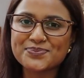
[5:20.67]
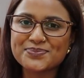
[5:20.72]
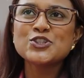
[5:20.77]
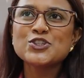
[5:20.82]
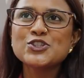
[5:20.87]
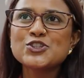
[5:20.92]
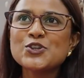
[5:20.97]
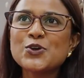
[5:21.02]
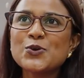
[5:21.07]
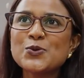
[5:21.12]

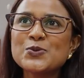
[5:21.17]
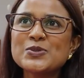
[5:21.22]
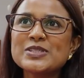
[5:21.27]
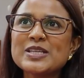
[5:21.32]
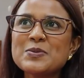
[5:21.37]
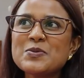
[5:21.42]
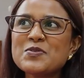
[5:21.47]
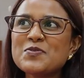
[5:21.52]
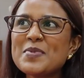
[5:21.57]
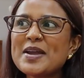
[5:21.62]
So
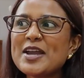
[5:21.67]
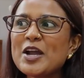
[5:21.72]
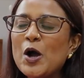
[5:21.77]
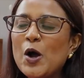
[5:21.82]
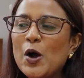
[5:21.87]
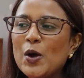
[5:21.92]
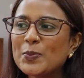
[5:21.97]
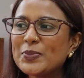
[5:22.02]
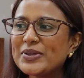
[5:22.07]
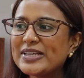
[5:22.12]
some of my
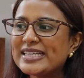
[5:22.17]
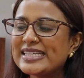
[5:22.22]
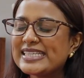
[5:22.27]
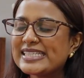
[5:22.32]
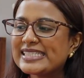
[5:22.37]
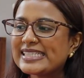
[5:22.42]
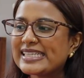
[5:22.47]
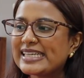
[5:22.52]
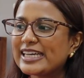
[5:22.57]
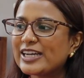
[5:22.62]

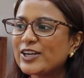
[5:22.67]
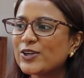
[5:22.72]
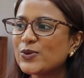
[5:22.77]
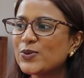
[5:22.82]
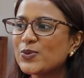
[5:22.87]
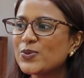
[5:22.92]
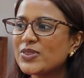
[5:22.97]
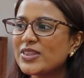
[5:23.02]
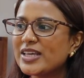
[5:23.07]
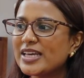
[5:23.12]
hobbies
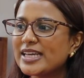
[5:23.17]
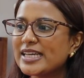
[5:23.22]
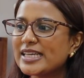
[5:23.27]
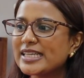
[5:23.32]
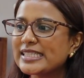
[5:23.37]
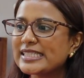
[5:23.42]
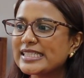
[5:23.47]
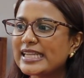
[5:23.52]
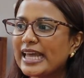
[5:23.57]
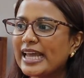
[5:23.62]
include
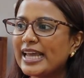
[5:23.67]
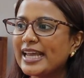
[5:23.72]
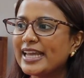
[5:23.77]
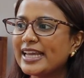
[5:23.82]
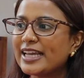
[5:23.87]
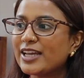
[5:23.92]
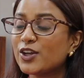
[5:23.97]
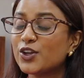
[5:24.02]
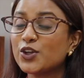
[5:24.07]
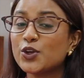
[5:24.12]
things
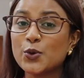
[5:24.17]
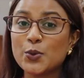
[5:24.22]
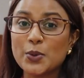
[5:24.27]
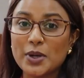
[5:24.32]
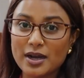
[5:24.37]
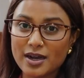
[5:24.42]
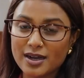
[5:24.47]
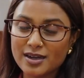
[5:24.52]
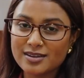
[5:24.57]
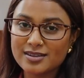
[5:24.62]
like
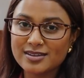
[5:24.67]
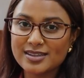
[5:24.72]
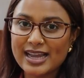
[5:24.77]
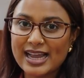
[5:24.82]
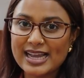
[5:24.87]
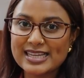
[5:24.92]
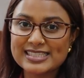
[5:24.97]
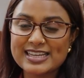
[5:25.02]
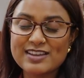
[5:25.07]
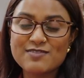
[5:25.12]
yoga.
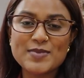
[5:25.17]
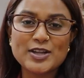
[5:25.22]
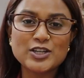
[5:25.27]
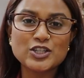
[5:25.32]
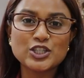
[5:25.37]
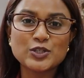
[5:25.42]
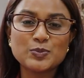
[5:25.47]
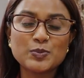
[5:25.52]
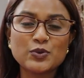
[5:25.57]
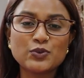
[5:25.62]
As I
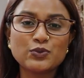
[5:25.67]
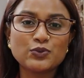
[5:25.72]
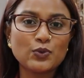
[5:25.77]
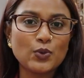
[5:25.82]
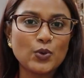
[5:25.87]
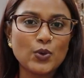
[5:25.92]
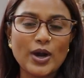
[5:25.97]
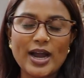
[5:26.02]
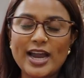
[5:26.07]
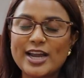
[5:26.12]
mentioned
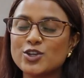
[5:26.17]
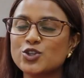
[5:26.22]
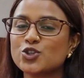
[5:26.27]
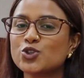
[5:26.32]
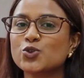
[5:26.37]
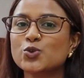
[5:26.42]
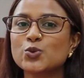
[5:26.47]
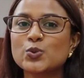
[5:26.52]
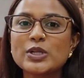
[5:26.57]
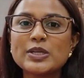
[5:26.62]
before, I
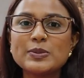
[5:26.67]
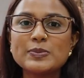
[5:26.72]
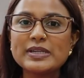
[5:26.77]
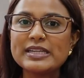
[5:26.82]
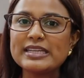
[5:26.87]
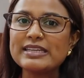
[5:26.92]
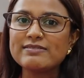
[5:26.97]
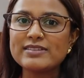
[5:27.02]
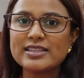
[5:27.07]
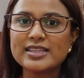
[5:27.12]
truly
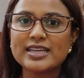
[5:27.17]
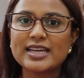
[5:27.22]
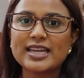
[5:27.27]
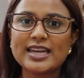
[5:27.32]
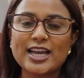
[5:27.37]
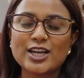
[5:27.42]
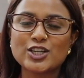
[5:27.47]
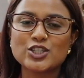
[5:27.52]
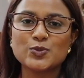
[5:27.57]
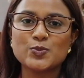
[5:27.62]
believe in the
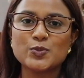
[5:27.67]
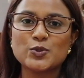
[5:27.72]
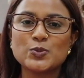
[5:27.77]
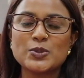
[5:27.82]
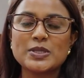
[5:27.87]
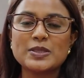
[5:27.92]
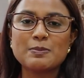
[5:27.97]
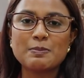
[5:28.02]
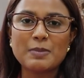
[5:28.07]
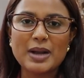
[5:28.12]
connection
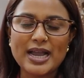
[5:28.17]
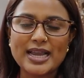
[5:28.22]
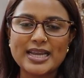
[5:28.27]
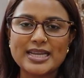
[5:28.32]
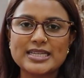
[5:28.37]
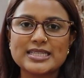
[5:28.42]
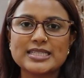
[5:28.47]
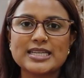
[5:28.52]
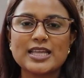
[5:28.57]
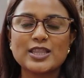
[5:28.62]
between the
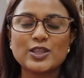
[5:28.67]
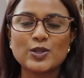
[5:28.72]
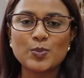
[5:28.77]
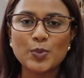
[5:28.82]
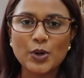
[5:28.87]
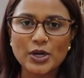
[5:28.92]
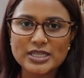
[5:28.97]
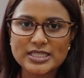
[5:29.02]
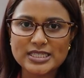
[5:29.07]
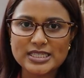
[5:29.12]
mind and the
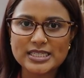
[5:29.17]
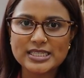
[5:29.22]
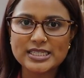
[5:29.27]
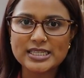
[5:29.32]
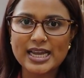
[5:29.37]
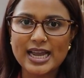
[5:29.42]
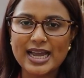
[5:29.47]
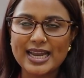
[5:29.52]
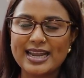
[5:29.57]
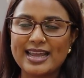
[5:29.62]

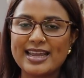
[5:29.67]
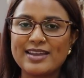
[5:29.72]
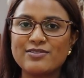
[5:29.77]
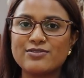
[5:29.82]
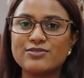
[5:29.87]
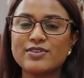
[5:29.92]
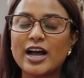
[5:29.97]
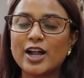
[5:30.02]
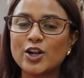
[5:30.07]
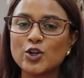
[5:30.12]
body, and I
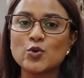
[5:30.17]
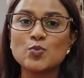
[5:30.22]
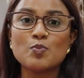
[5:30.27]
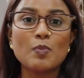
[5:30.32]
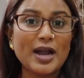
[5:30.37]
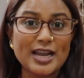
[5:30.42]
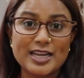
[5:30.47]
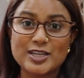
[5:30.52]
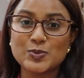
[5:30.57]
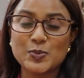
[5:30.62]
value
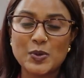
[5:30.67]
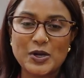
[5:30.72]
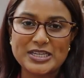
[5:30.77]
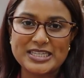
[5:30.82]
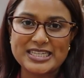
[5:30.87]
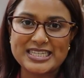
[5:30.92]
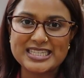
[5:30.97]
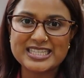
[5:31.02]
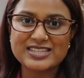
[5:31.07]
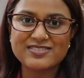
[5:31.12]

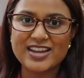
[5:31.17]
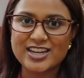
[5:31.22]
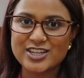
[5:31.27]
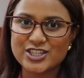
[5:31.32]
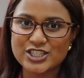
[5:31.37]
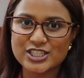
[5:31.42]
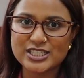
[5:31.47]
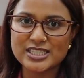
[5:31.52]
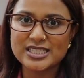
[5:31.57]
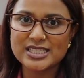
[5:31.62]
mind-body
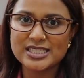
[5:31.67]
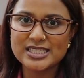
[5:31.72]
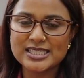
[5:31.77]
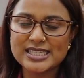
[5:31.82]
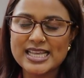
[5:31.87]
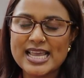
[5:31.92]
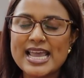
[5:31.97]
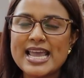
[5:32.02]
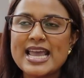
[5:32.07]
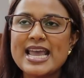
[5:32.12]

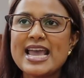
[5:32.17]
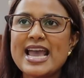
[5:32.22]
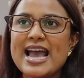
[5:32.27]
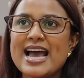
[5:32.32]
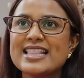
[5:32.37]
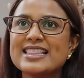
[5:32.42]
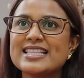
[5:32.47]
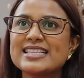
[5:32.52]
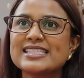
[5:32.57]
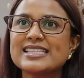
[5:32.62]
interventions.
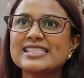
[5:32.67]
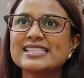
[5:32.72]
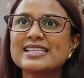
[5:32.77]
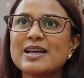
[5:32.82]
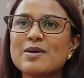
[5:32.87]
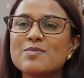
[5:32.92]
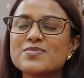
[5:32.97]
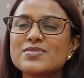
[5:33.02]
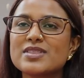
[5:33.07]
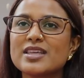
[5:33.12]
And this is
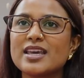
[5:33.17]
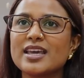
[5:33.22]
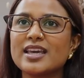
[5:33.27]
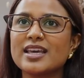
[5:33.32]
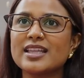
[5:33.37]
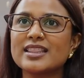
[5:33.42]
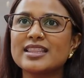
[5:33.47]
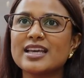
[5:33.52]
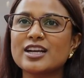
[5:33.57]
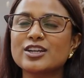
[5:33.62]

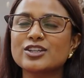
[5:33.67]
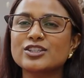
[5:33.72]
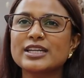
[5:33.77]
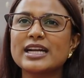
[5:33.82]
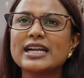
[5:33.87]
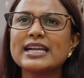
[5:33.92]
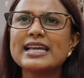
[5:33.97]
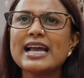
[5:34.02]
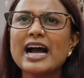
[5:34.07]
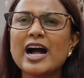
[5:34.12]
something that
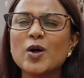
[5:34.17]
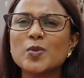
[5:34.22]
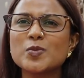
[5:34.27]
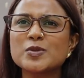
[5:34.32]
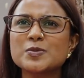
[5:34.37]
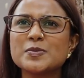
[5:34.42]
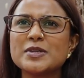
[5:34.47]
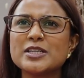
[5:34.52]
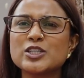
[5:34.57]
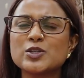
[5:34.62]
really
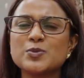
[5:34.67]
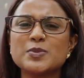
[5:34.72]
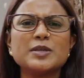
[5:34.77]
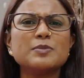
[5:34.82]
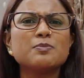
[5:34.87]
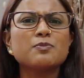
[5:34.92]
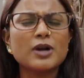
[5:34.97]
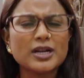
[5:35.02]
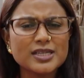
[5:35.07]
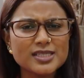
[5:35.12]
helps me to
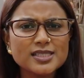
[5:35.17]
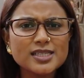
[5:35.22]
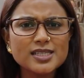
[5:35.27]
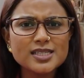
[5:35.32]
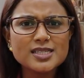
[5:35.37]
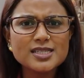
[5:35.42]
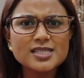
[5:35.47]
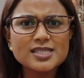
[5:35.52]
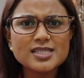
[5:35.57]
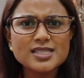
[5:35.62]
be
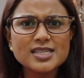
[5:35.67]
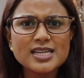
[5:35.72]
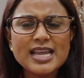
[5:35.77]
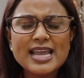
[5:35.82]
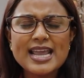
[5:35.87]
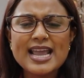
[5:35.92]
present